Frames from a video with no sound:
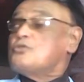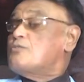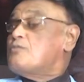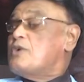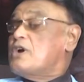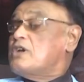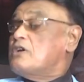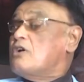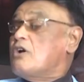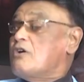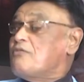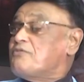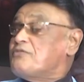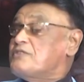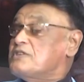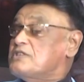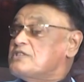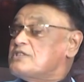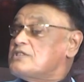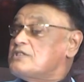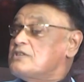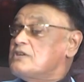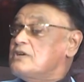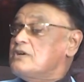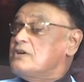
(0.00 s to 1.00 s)
to my
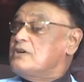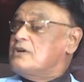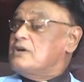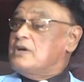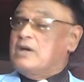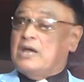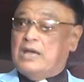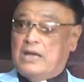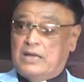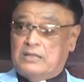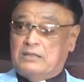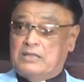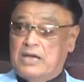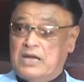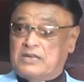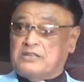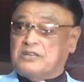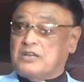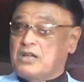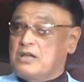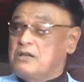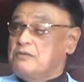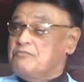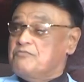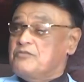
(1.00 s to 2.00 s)
office. At that
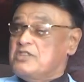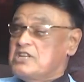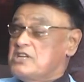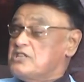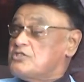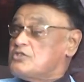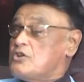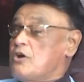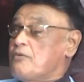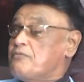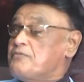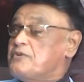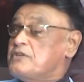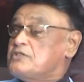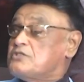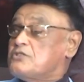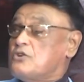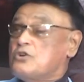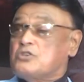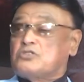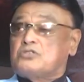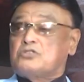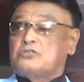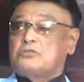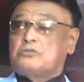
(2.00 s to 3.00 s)
time, this office
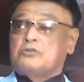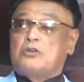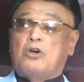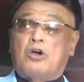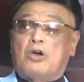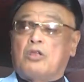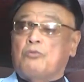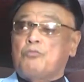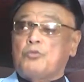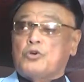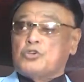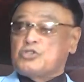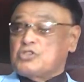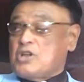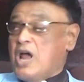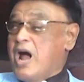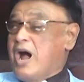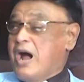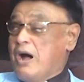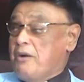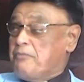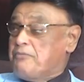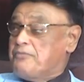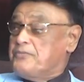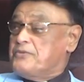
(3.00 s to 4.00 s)
was almost
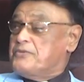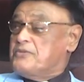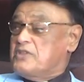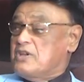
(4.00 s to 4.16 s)
half.